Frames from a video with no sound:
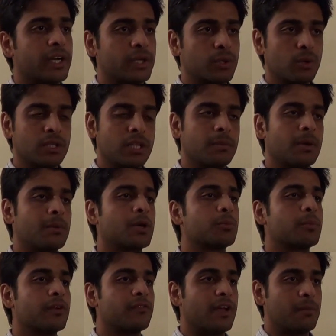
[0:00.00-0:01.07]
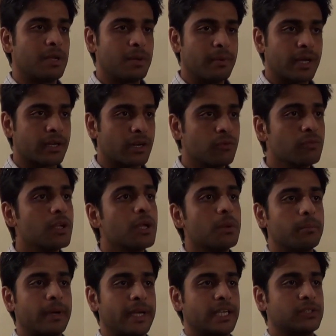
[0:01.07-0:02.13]
I told them about my family background,
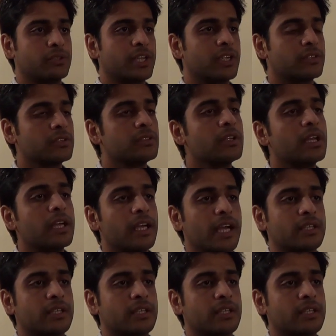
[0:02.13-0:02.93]
my education,